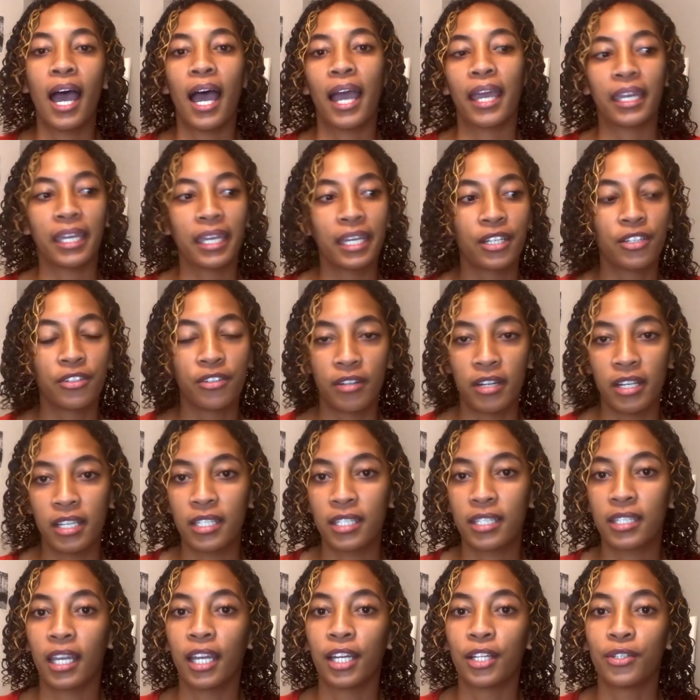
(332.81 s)
I get
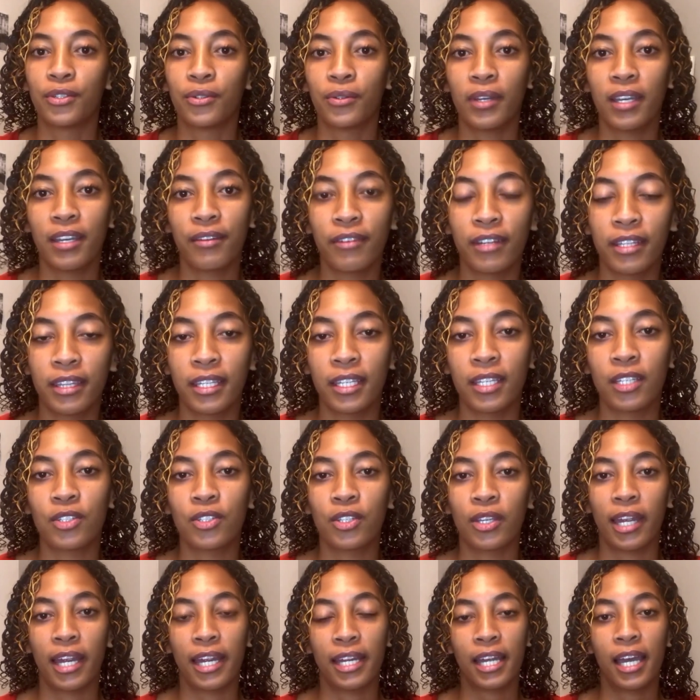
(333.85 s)
dressed, I do everything
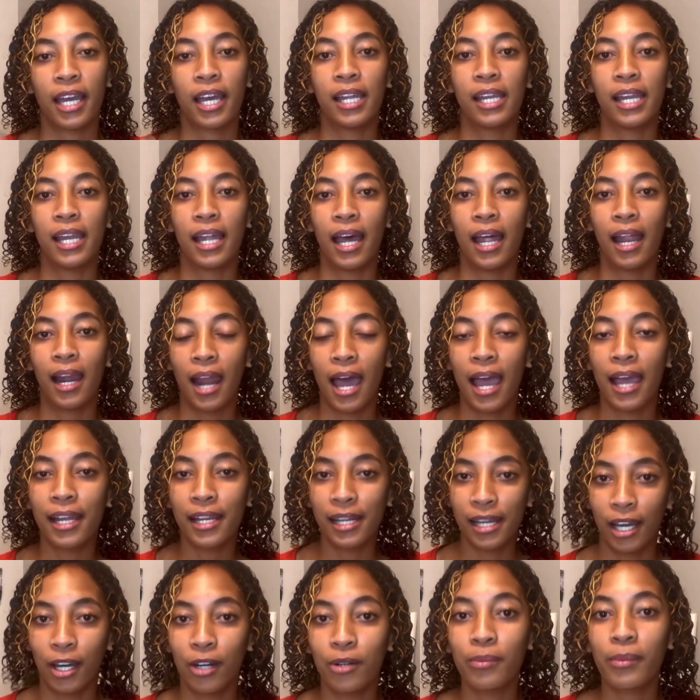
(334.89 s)
so that I
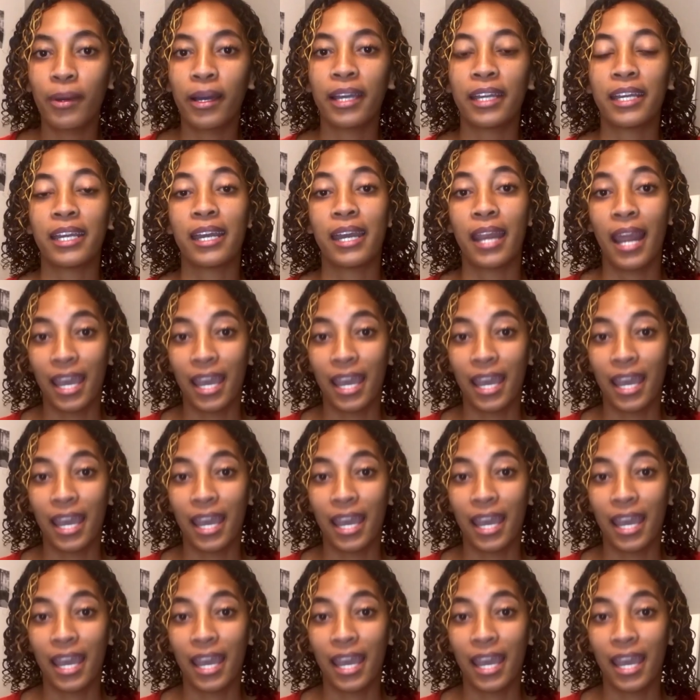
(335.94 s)
allow my